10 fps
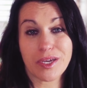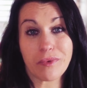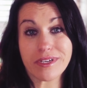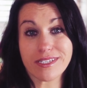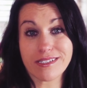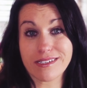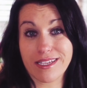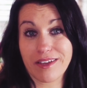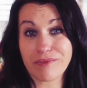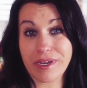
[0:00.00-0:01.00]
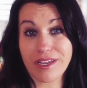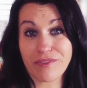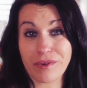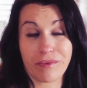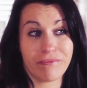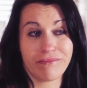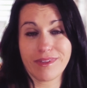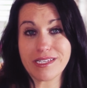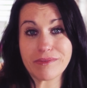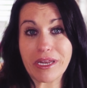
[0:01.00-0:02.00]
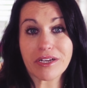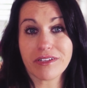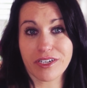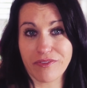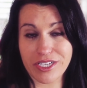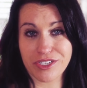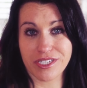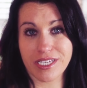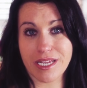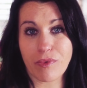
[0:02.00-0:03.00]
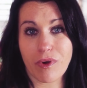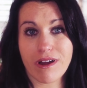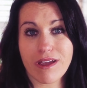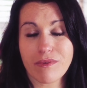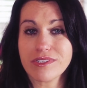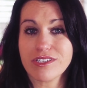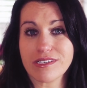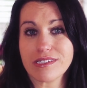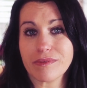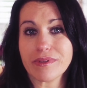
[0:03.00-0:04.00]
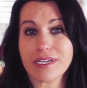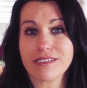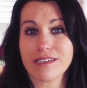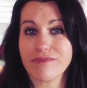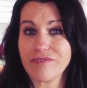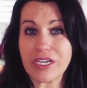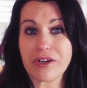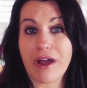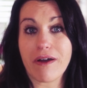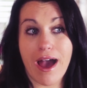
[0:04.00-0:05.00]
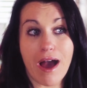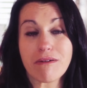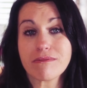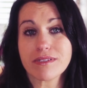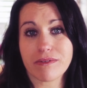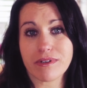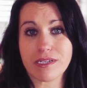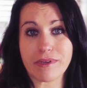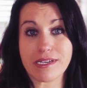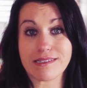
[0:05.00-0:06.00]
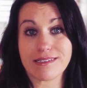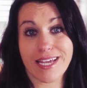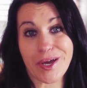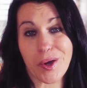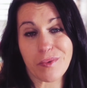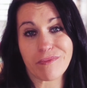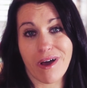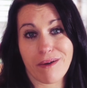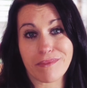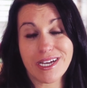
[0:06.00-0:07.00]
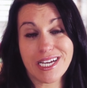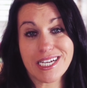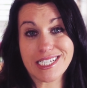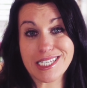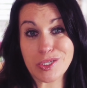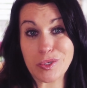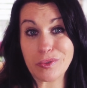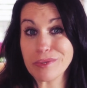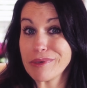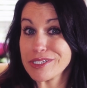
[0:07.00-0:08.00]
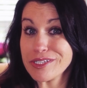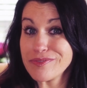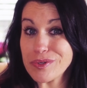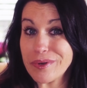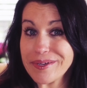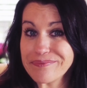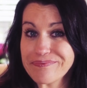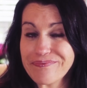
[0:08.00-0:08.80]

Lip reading: It wasn't to save money for these medical interventions anymore. It was just simply to figure out how I was going to be a stay-at-home mom to this new little bundle of joy.